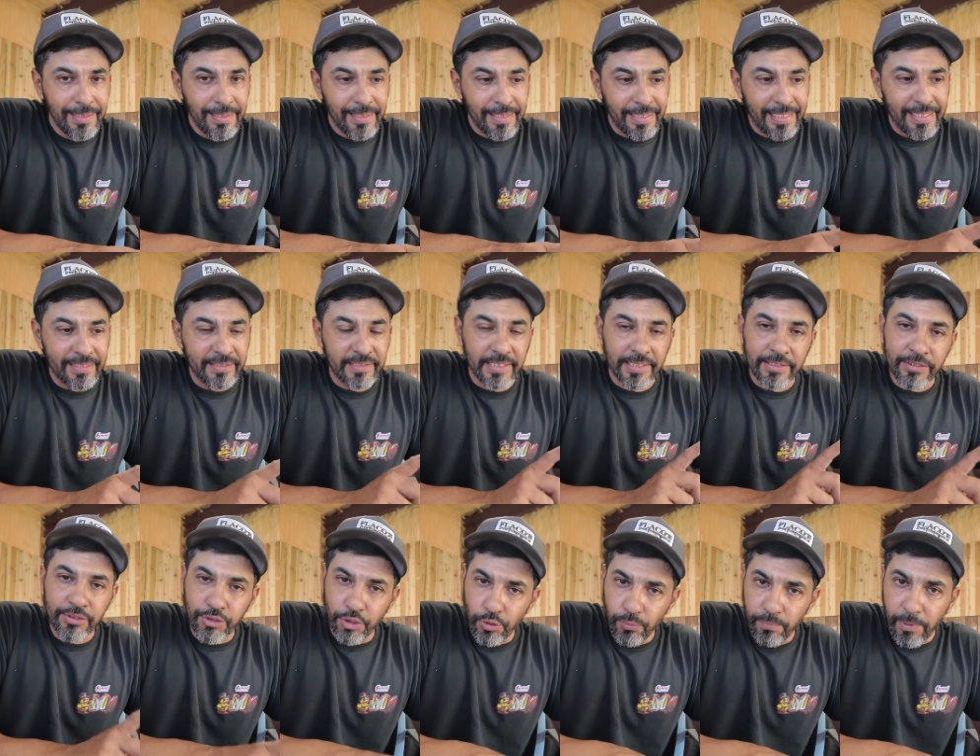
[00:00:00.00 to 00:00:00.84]
is a
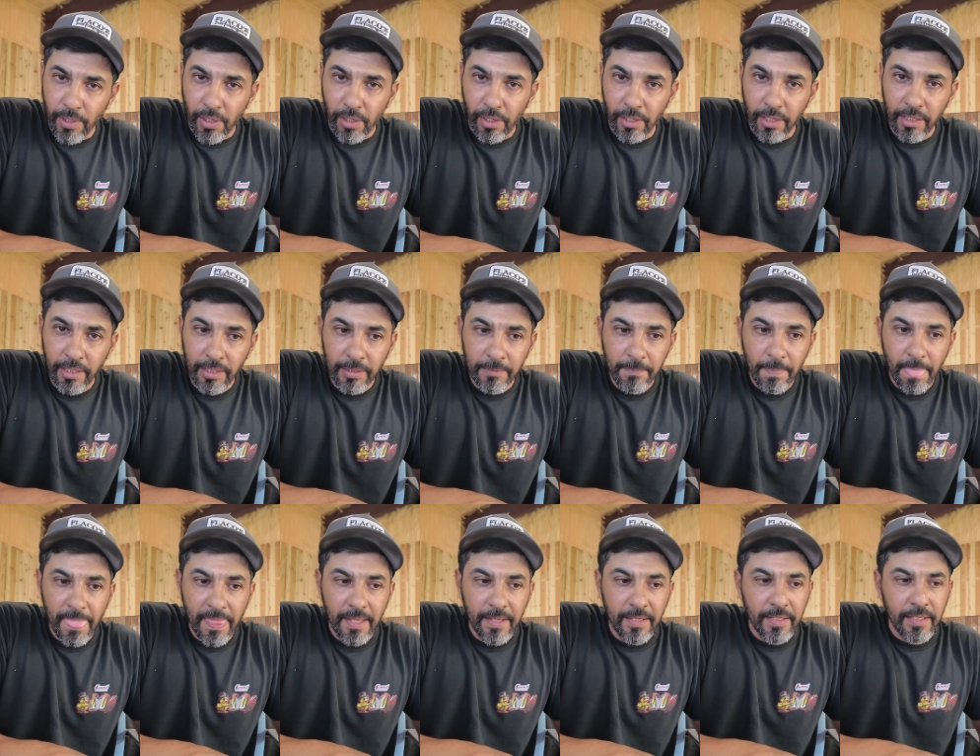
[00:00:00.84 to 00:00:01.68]
2-bar,
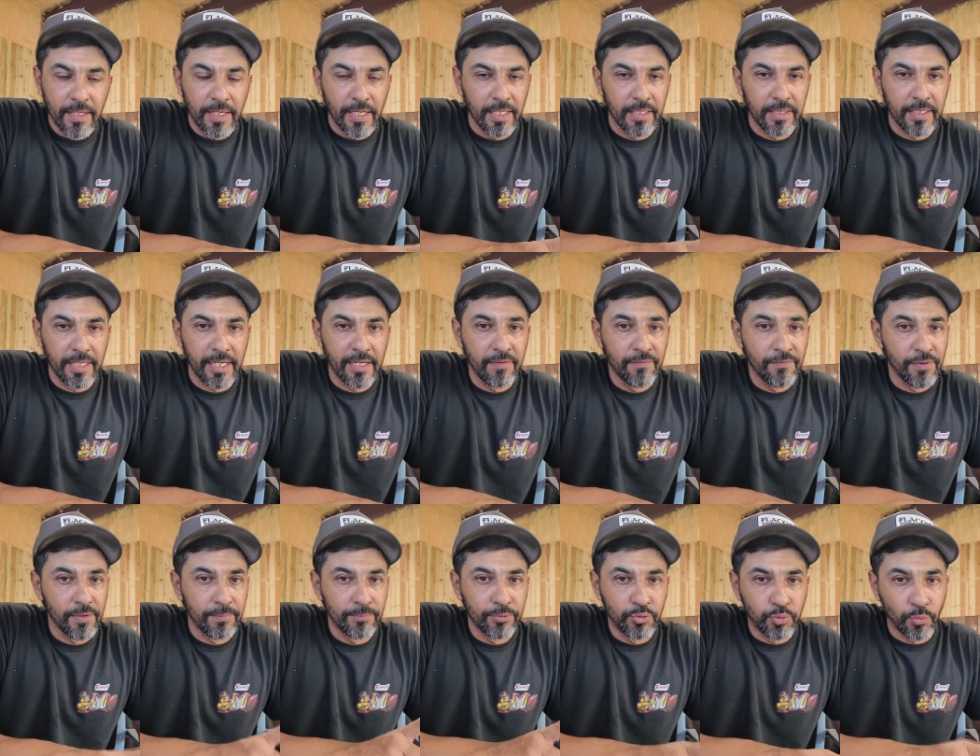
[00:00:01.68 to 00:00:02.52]
and then
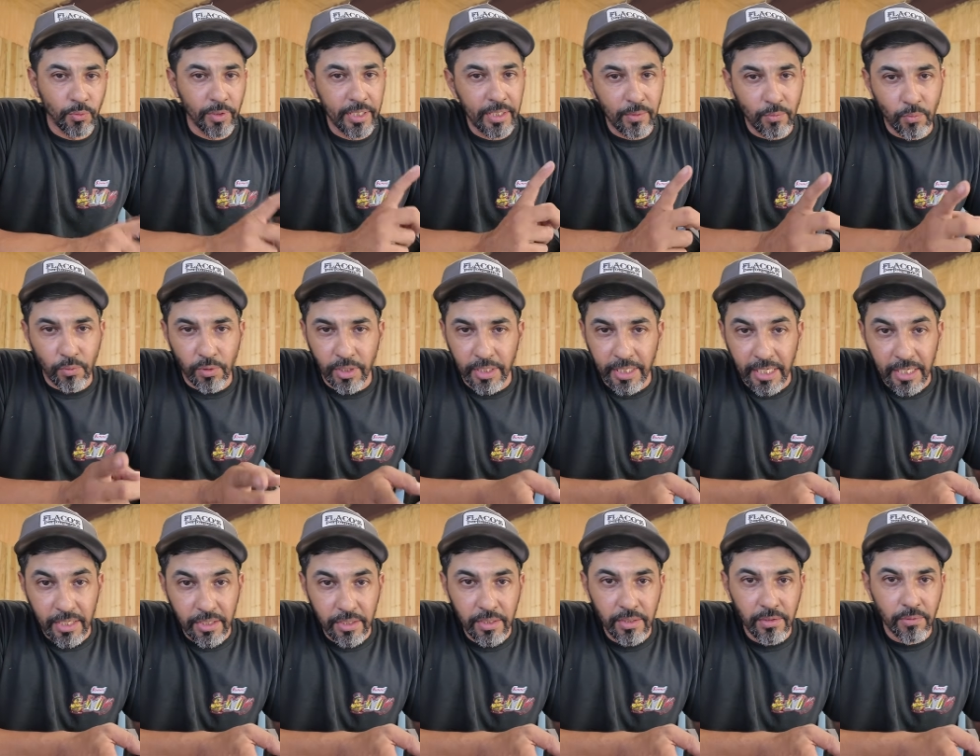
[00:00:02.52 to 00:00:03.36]
from 21
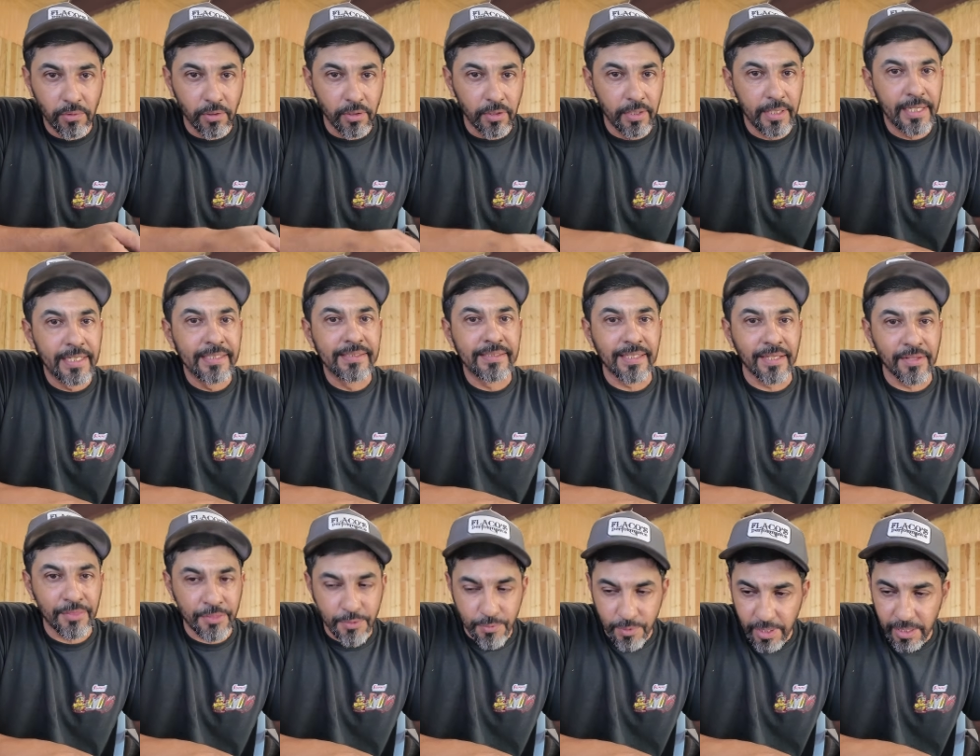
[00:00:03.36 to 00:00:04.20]
and newer, it's a
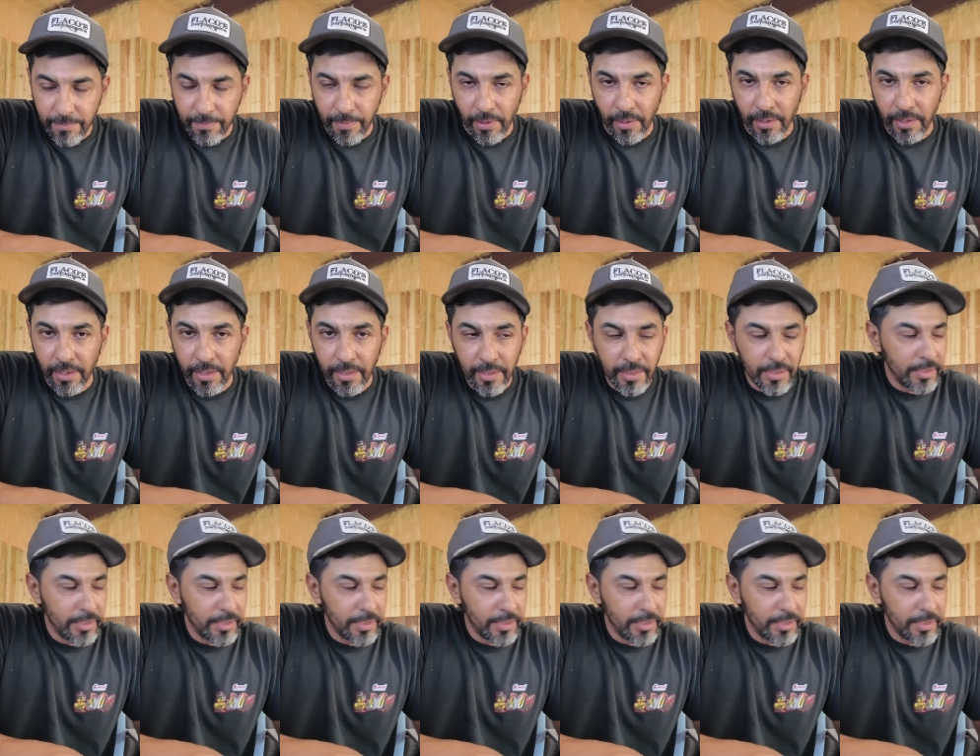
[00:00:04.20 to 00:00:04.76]
3-bar.